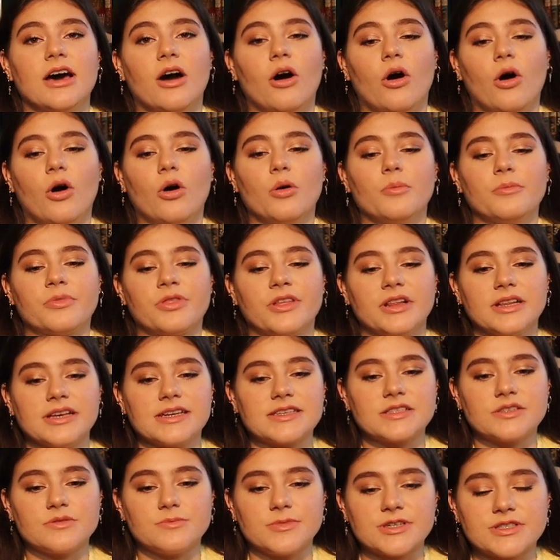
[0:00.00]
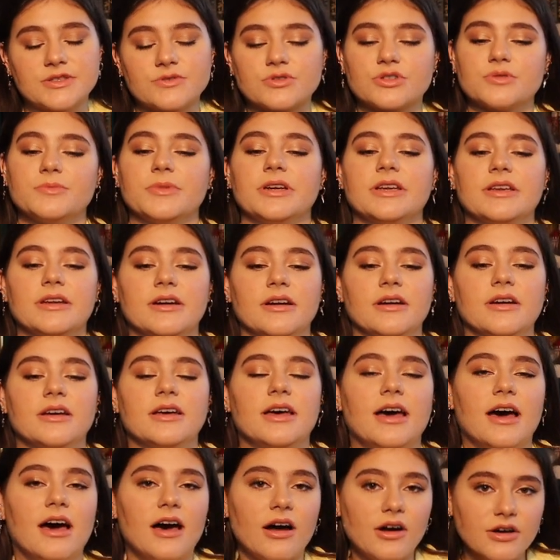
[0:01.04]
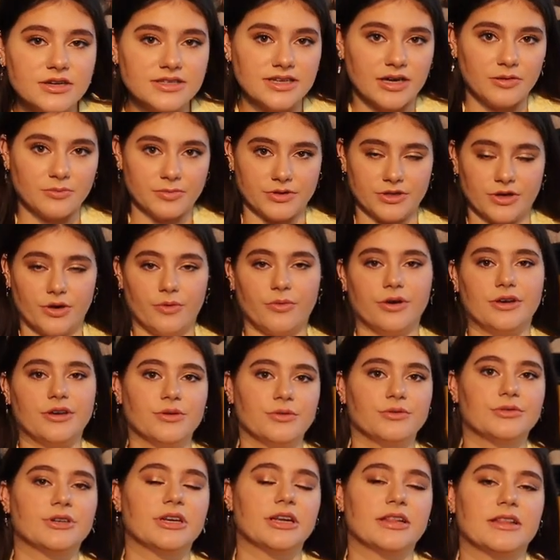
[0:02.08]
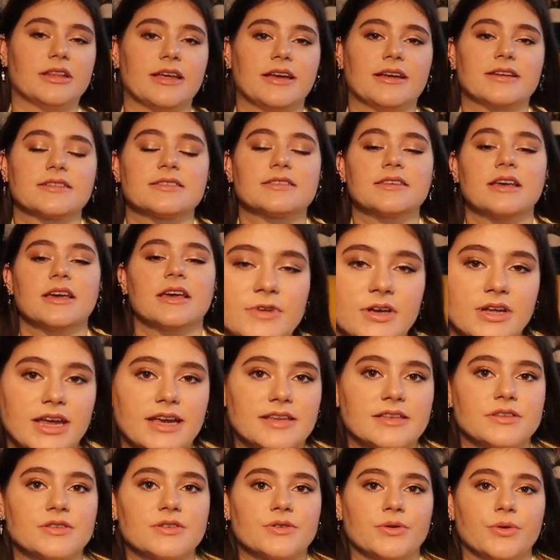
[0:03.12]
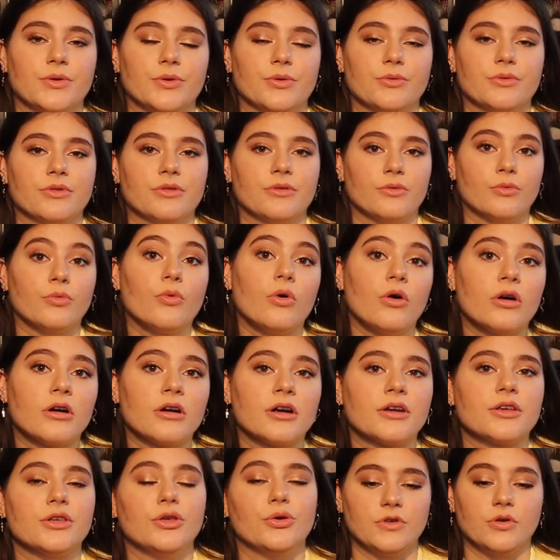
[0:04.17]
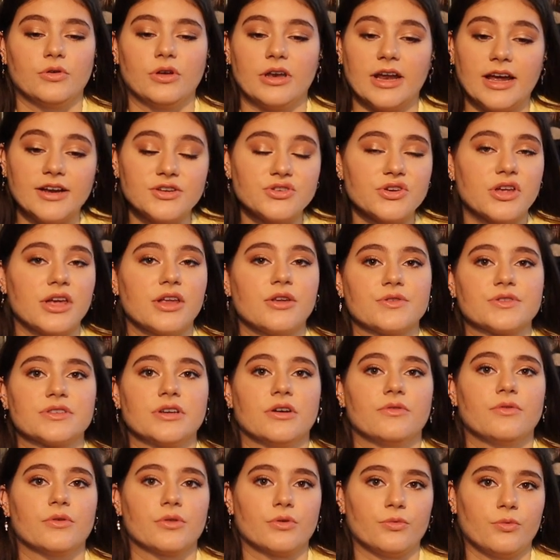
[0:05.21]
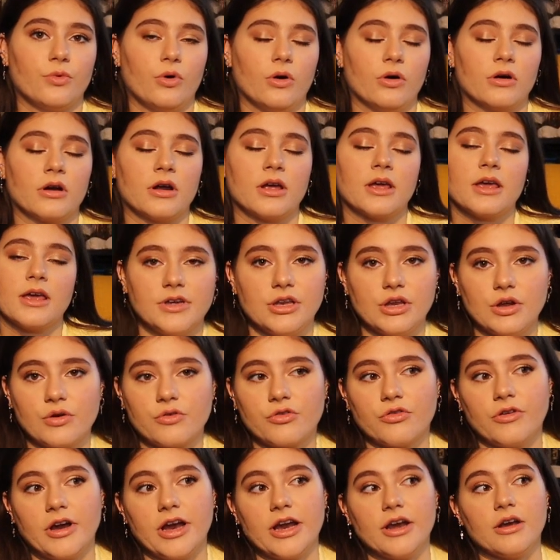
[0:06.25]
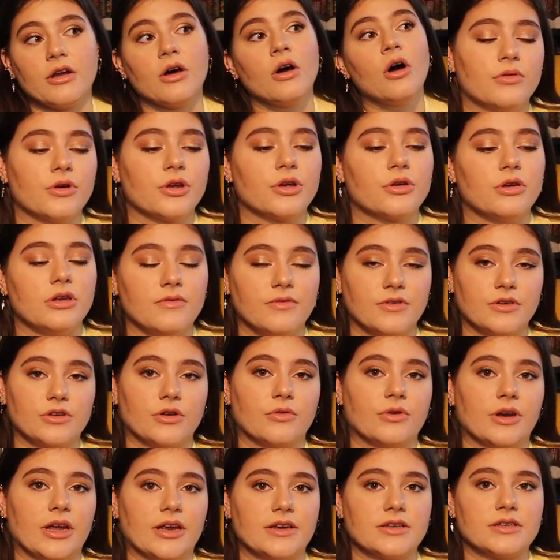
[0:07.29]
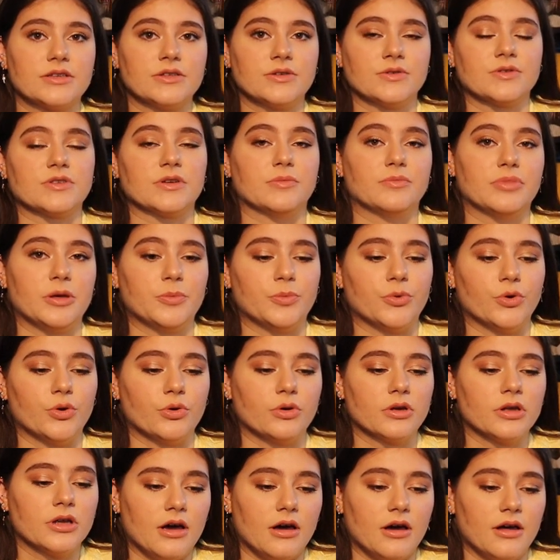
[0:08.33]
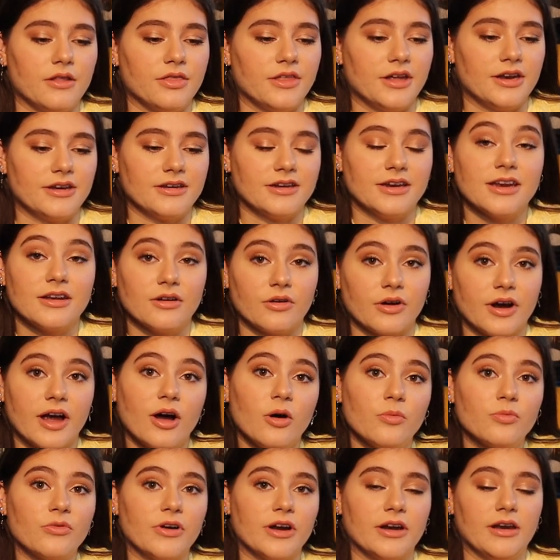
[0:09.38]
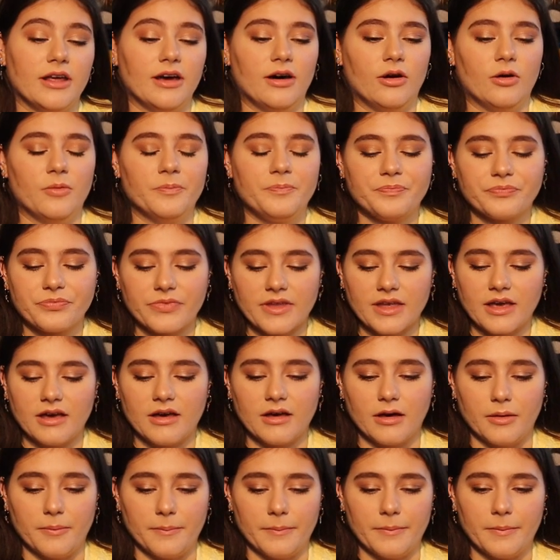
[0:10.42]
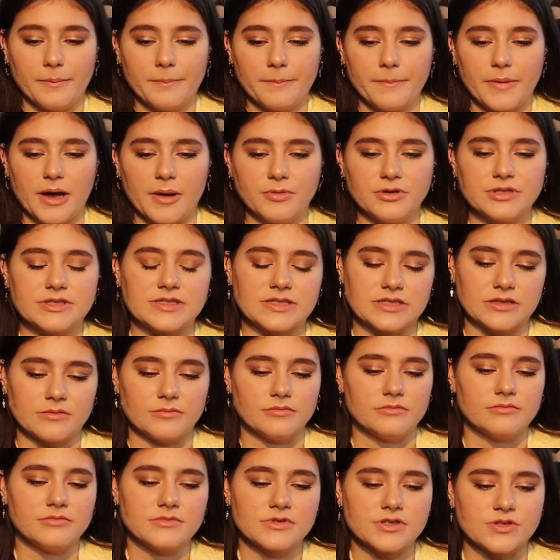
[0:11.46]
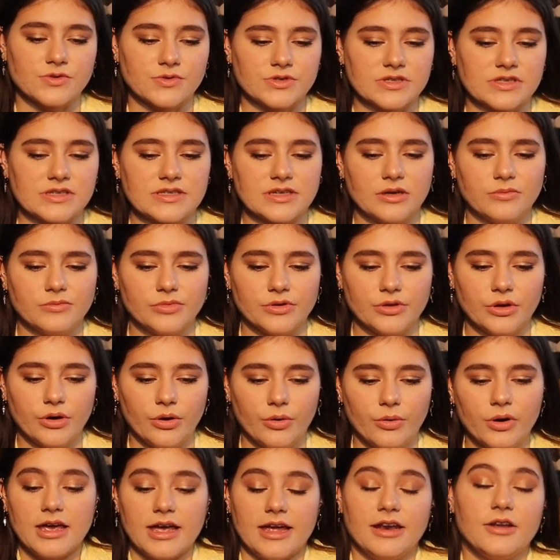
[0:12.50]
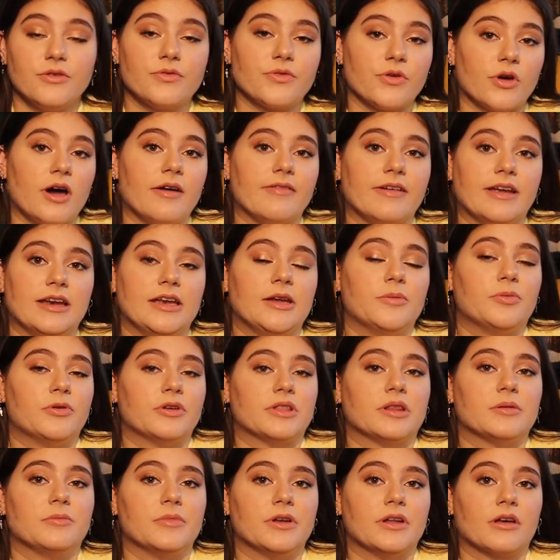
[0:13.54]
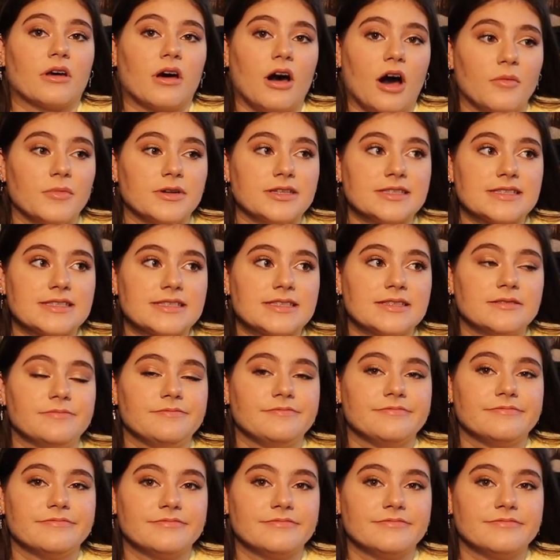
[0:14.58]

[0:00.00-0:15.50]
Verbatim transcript: All the links to my social media are down below, including links connected to the war. You can educate yourself on the war in Ukraine, or you can even donate to some people that need our help right now. I put some sources down below. And if you have any, put them in the comments.